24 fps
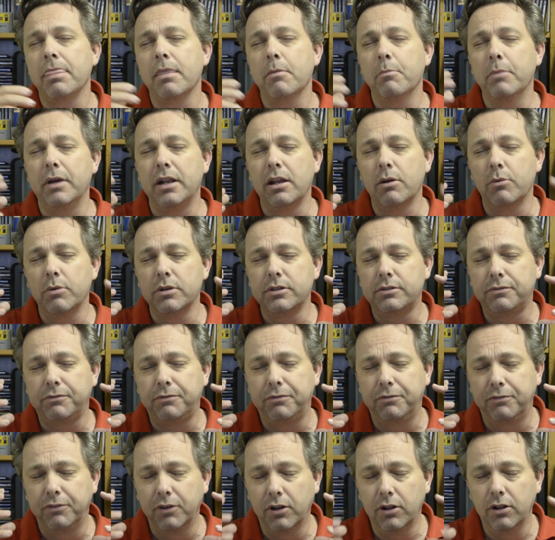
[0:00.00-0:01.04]
But it was
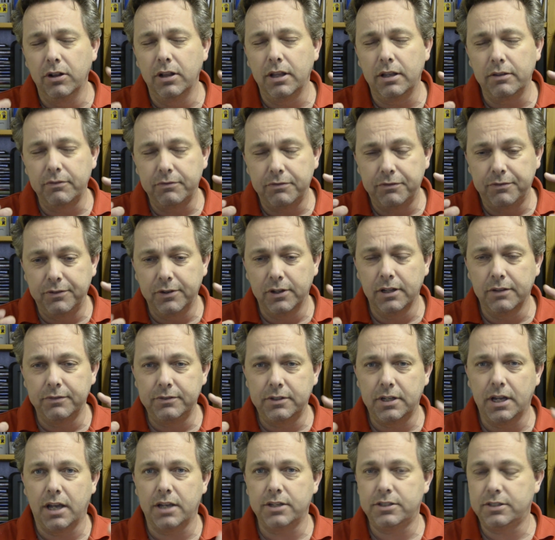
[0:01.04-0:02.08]
full of
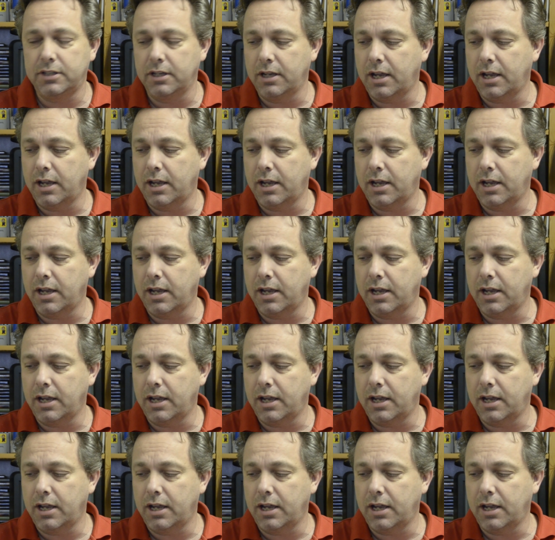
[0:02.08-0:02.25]
dust.